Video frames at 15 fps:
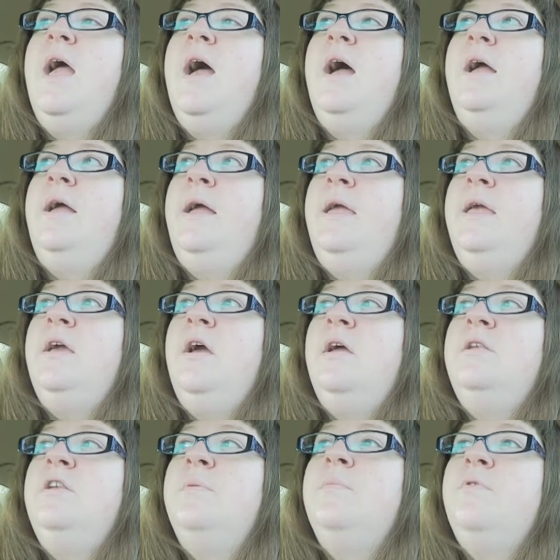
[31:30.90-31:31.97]
I
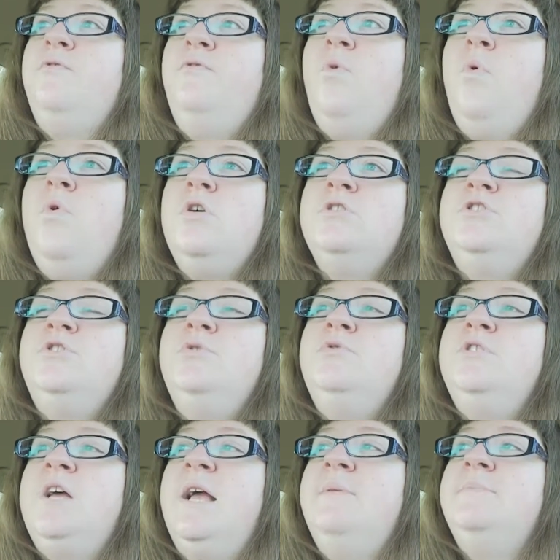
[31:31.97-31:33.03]
got number 4 2
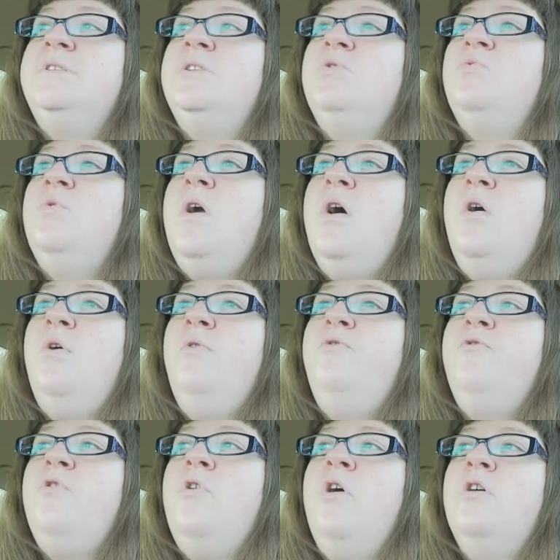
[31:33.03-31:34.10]
times in a row
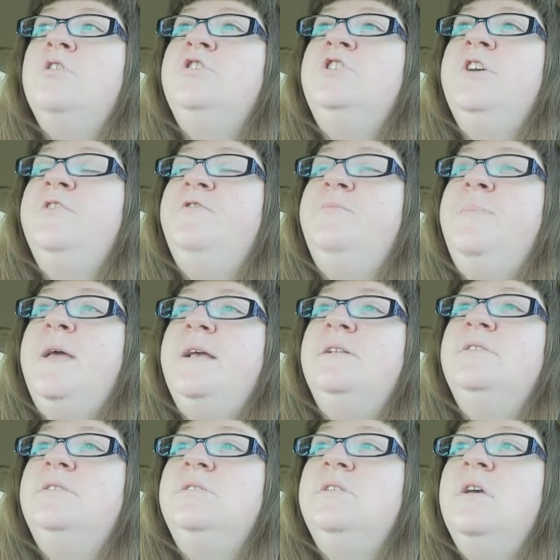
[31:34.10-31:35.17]
for our shift
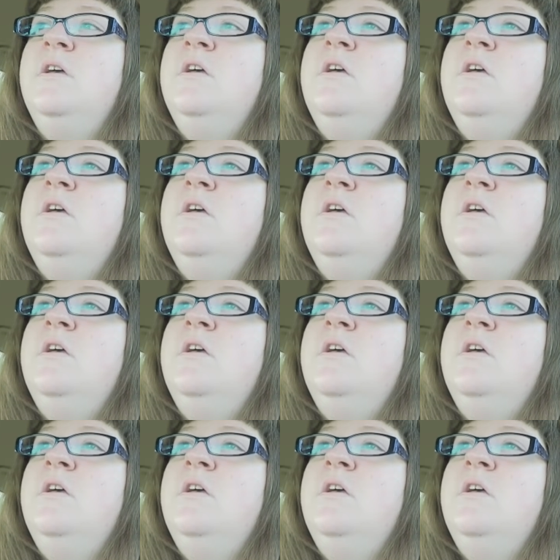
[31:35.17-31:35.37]
bids.